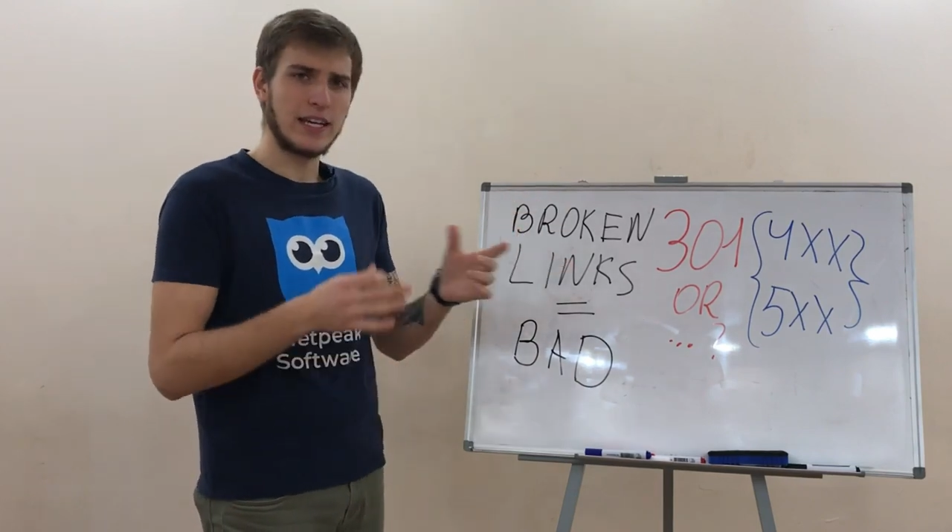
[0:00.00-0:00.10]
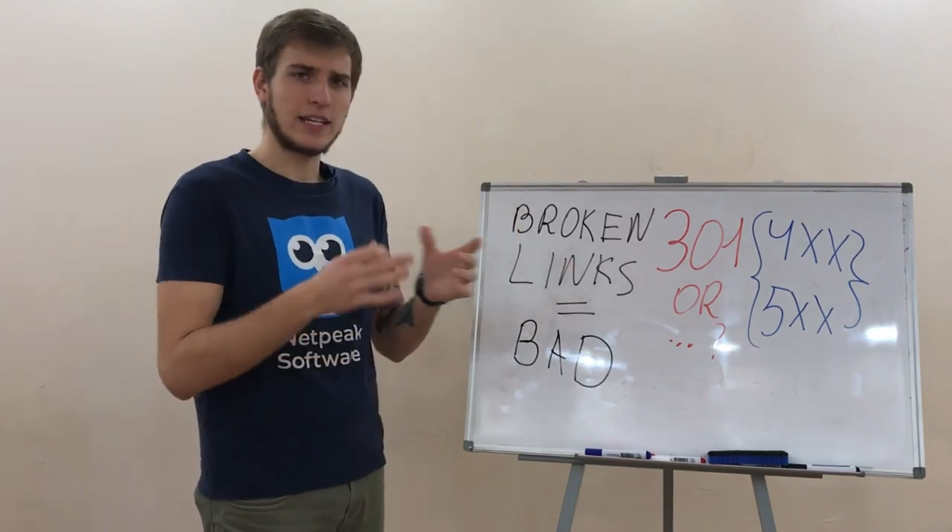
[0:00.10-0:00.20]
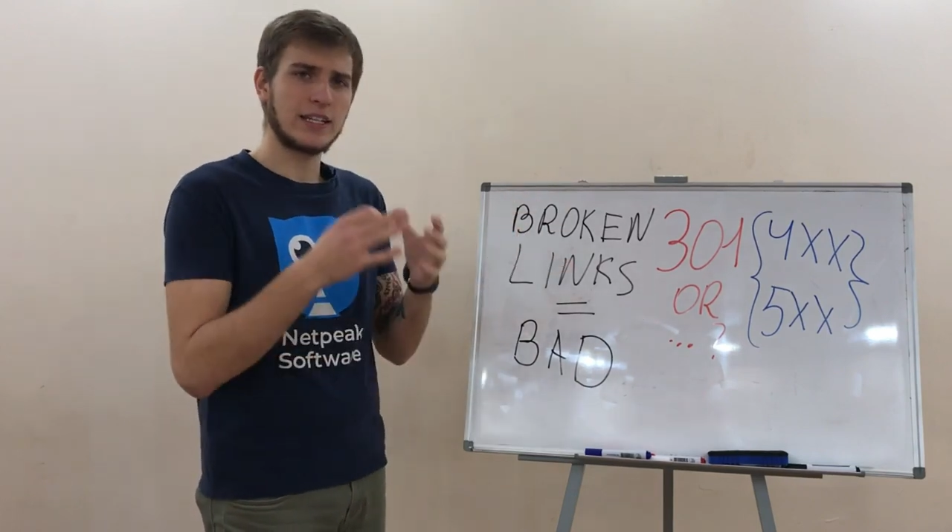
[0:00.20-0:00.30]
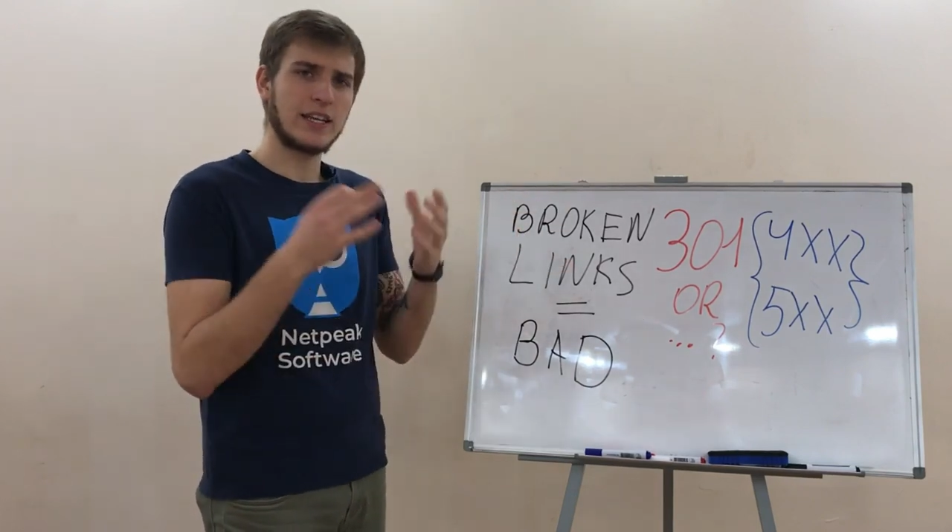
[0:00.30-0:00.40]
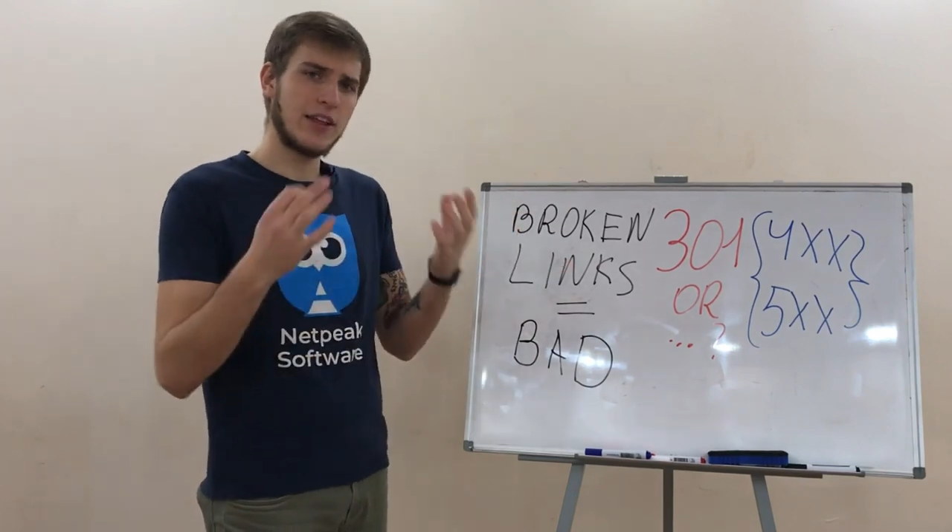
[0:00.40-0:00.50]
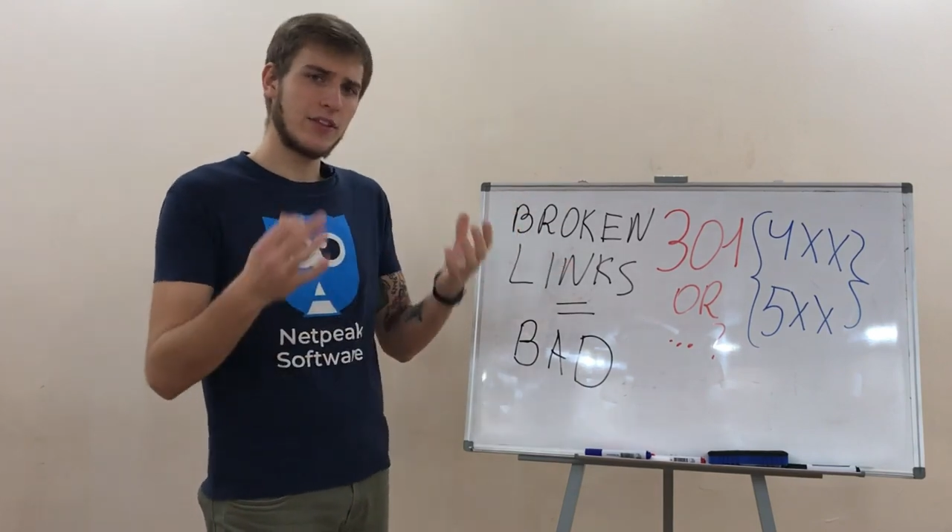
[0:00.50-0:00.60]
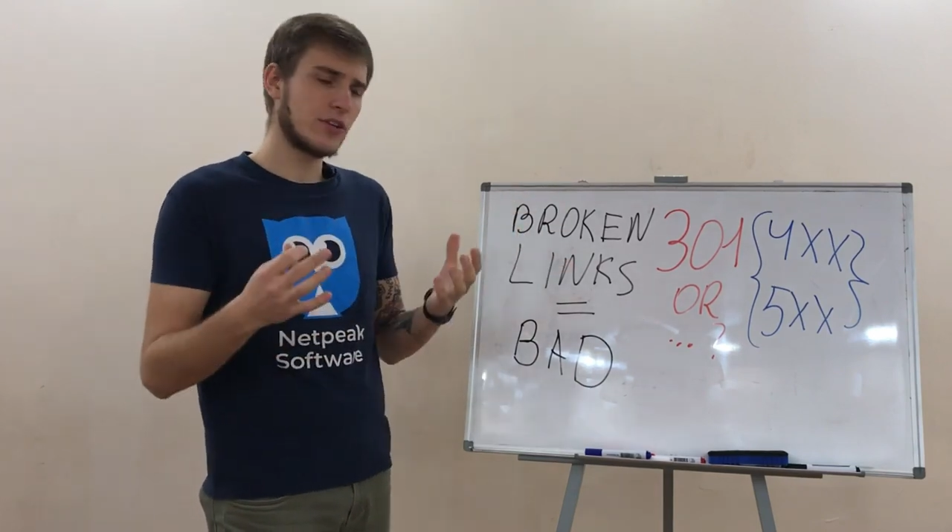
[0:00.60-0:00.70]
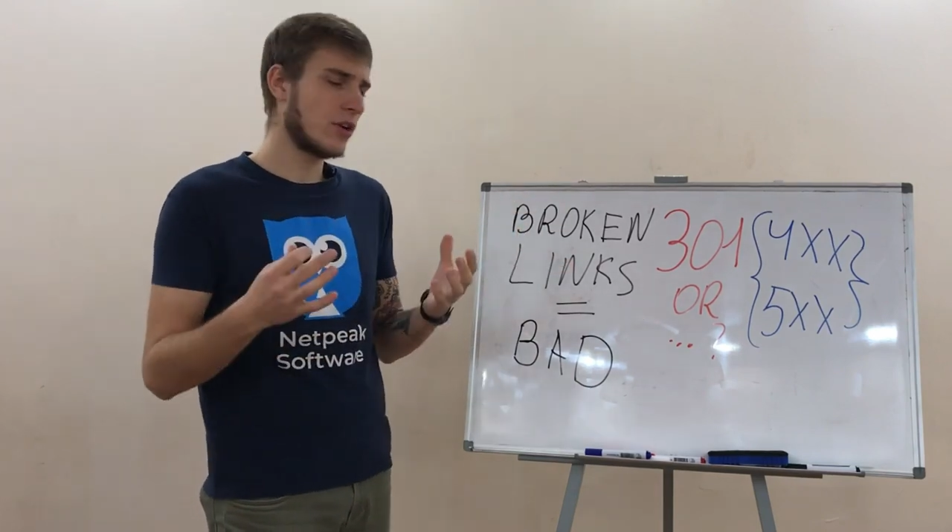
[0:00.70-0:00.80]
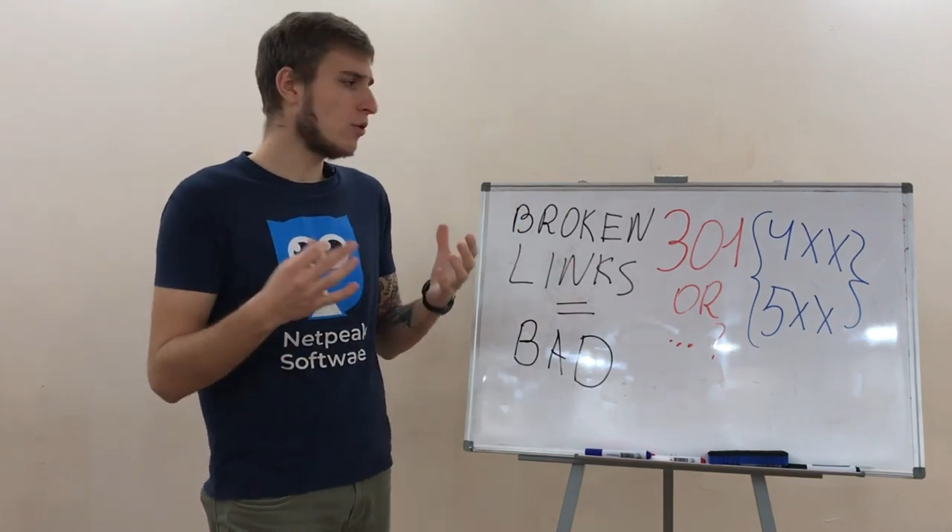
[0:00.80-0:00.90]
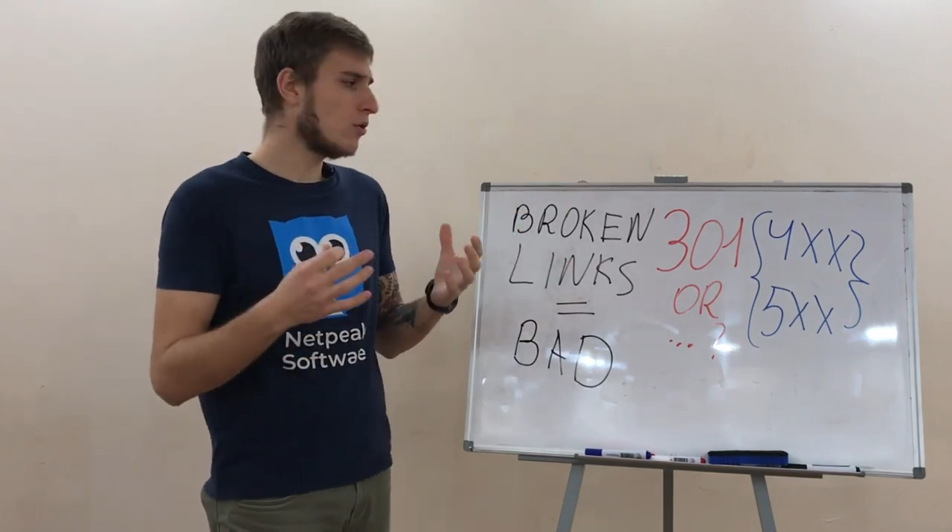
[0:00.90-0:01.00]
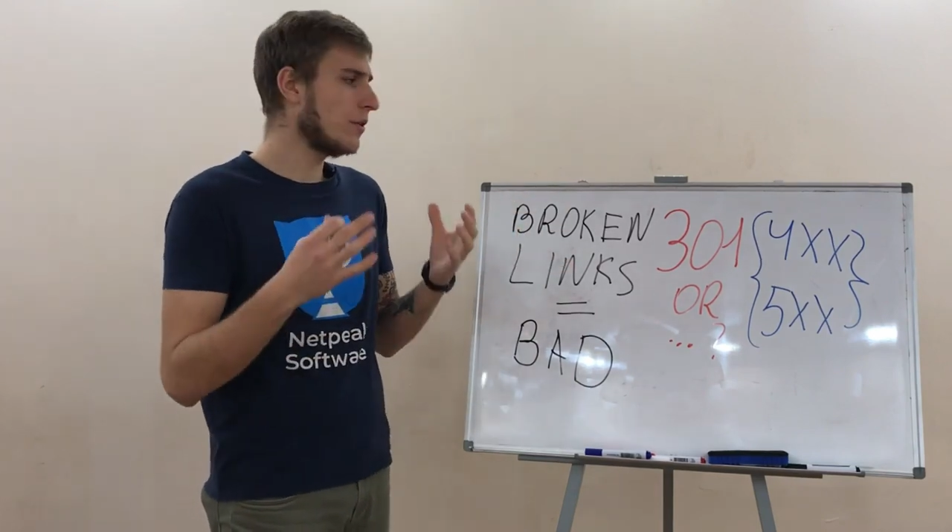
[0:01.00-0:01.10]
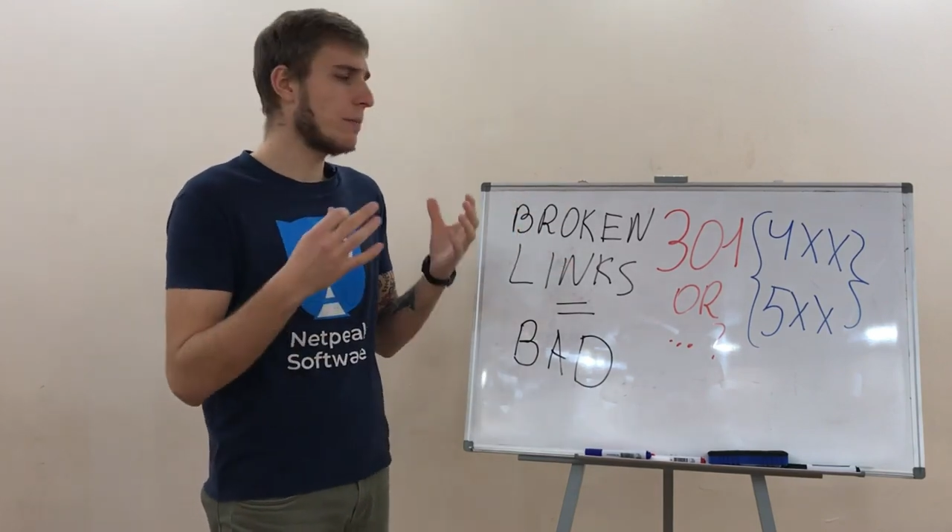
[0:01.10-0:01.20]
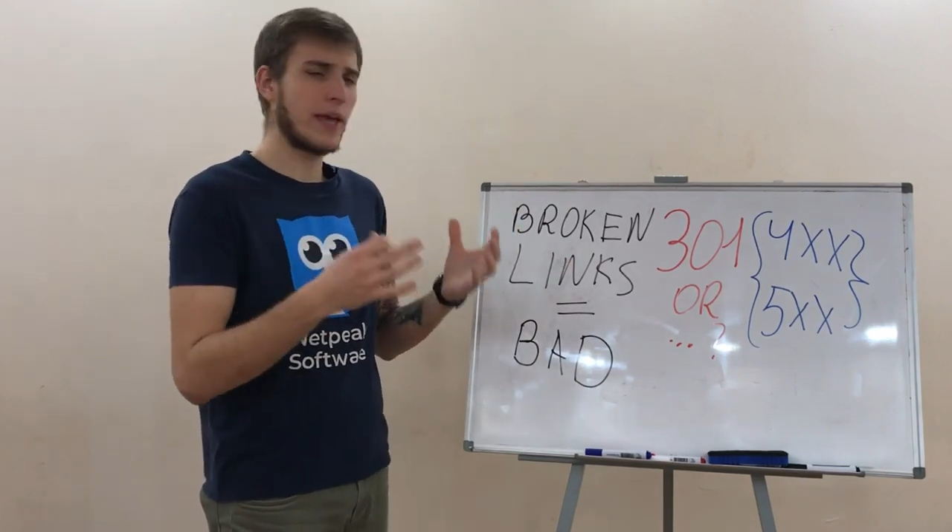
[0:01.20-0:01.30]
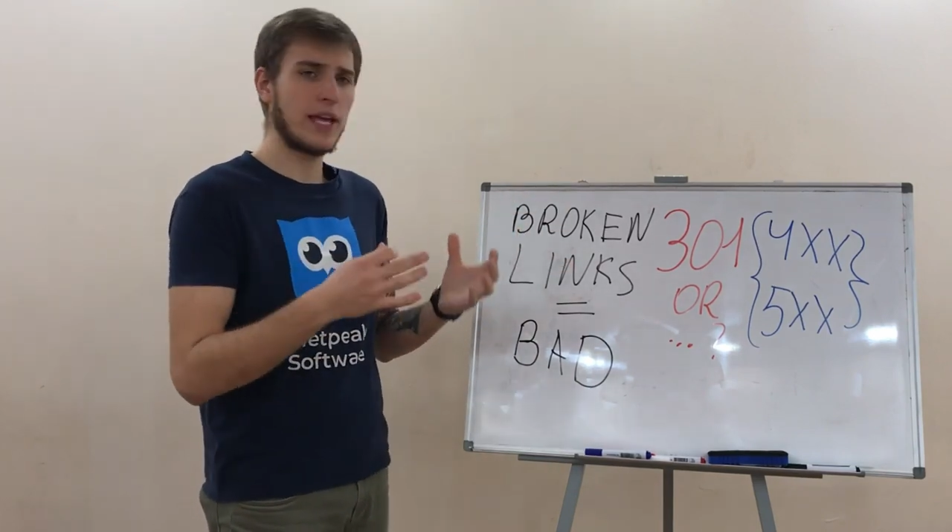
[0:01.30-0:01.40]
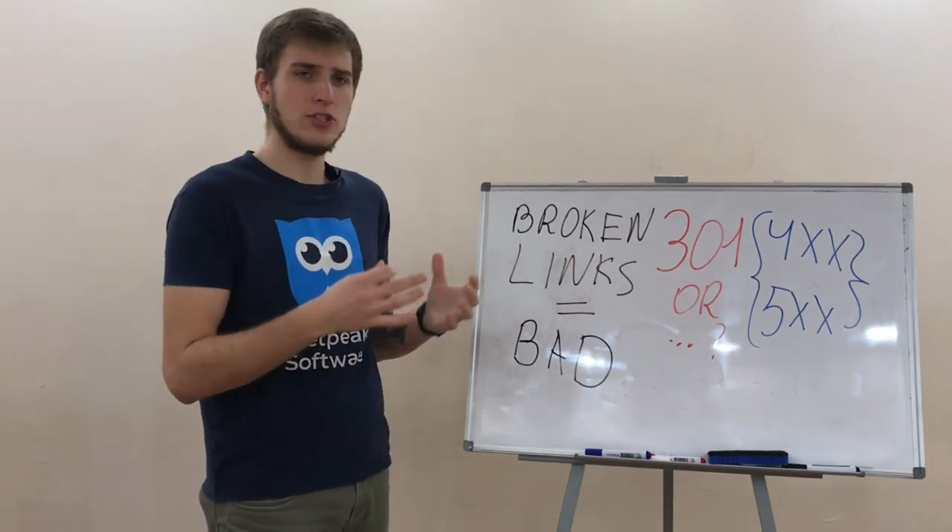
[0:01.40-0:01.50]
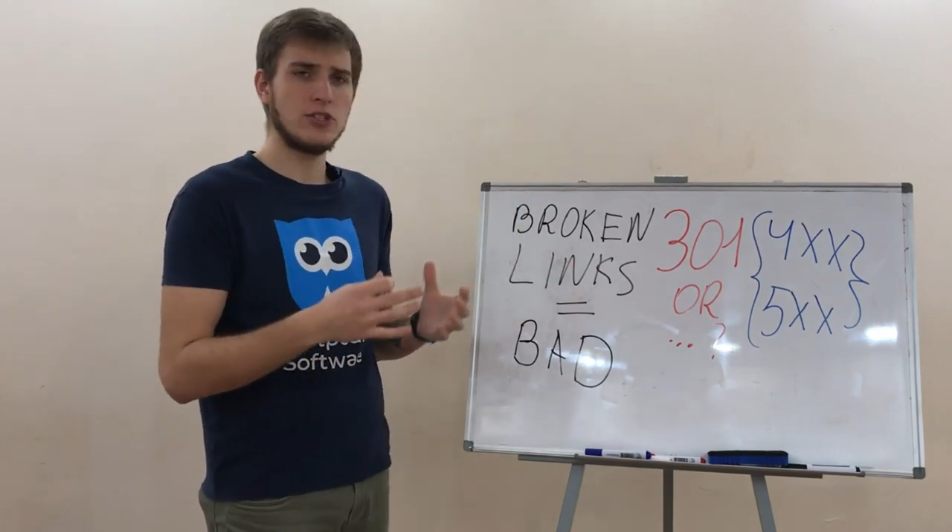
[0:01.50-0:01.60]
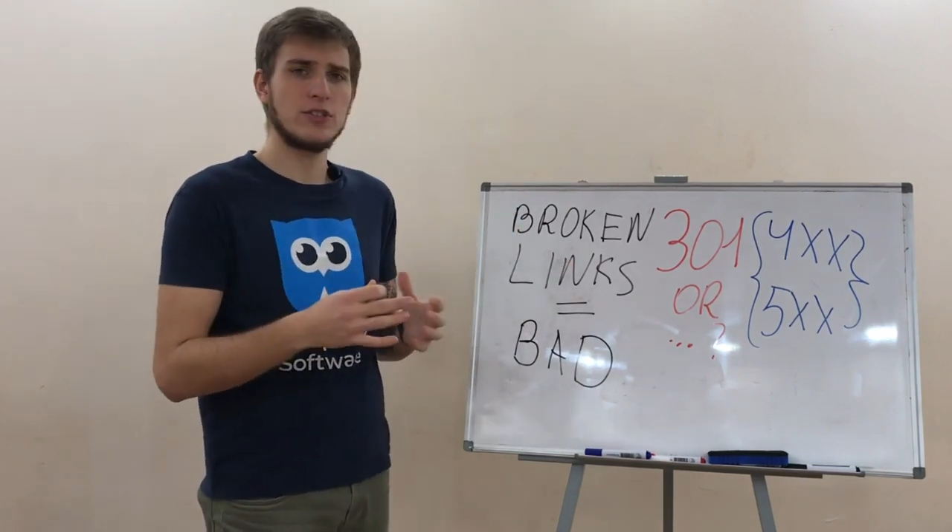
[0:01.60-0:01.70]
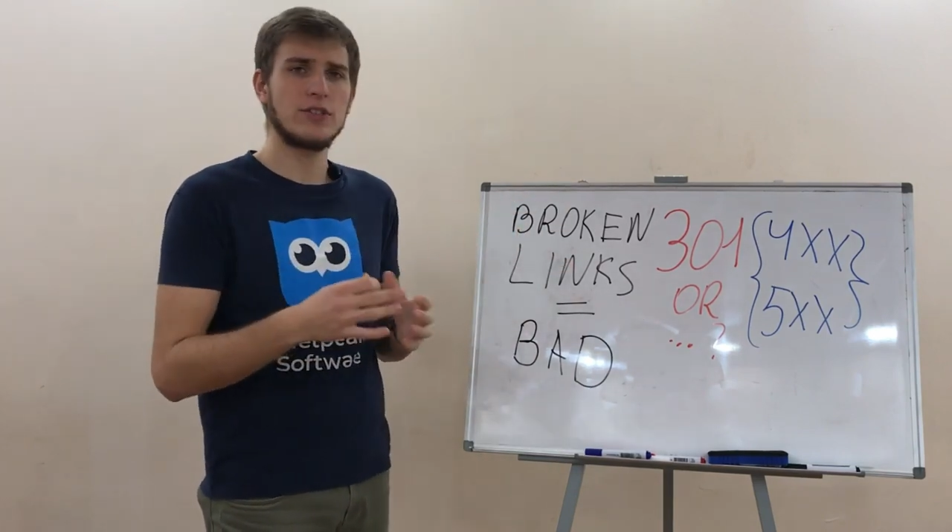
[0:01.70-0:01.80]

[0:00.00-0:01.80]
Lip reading: and gather all the pages